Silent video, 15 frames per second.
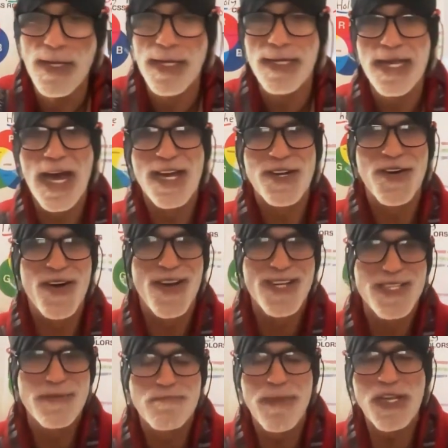Okay,
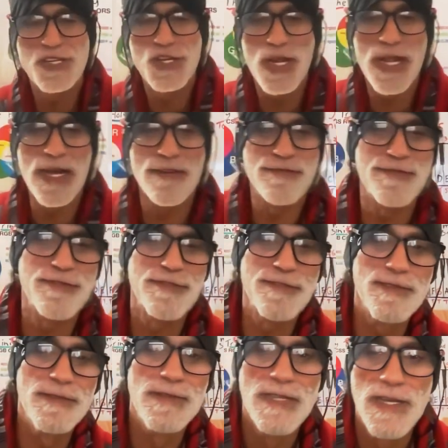guys, much love.
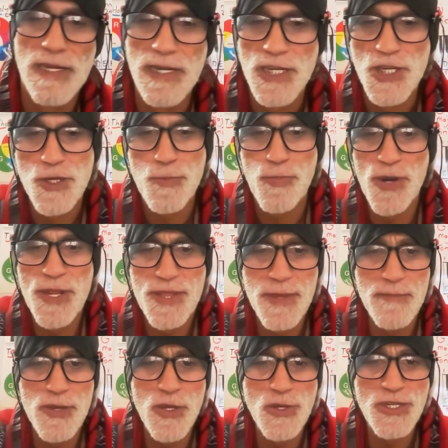Spread the
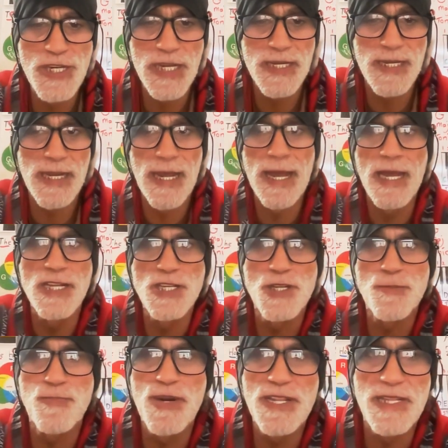music and
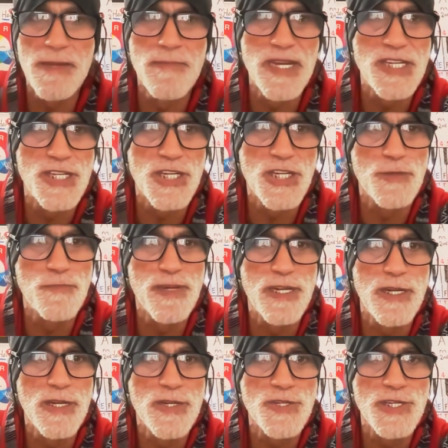spread the message,
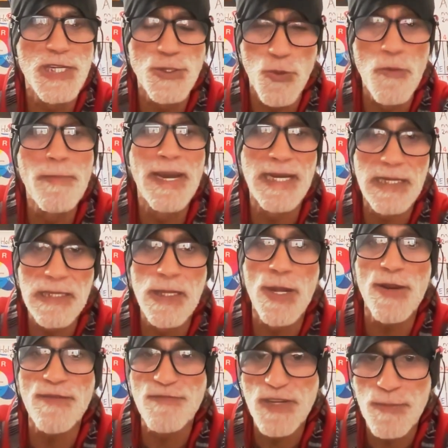because this will make a
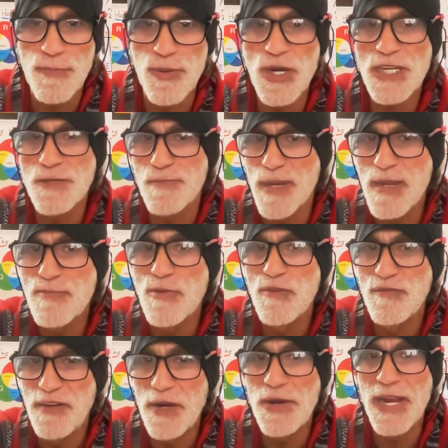lot of depressed people
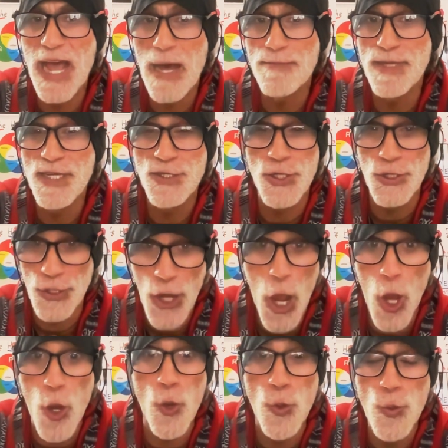very happy to
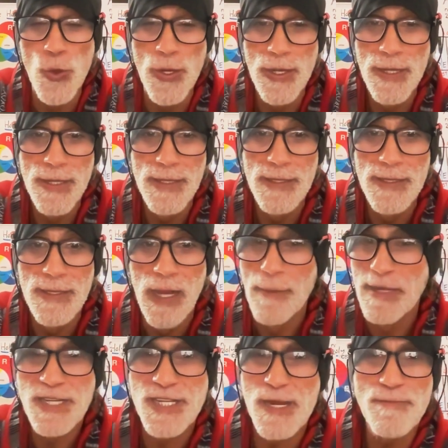know. I
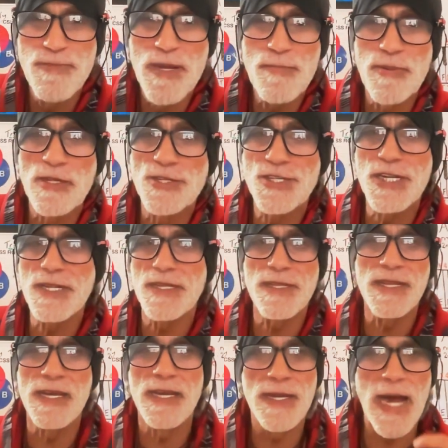mean, some people are sitting
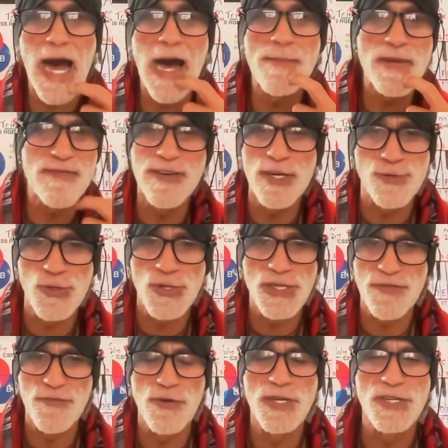there, army
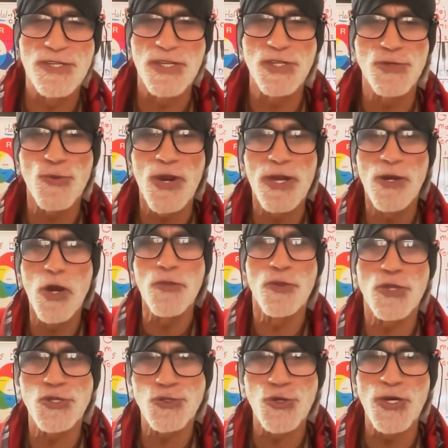veterans, for instance, right, on the
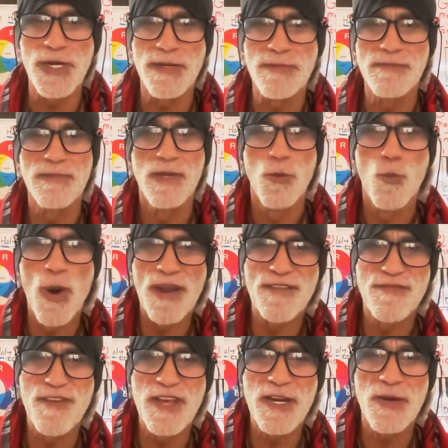street, one
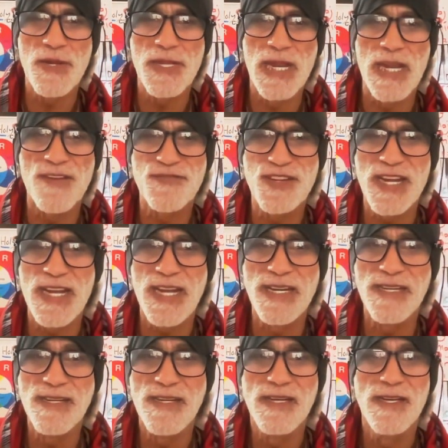finger in the left hand,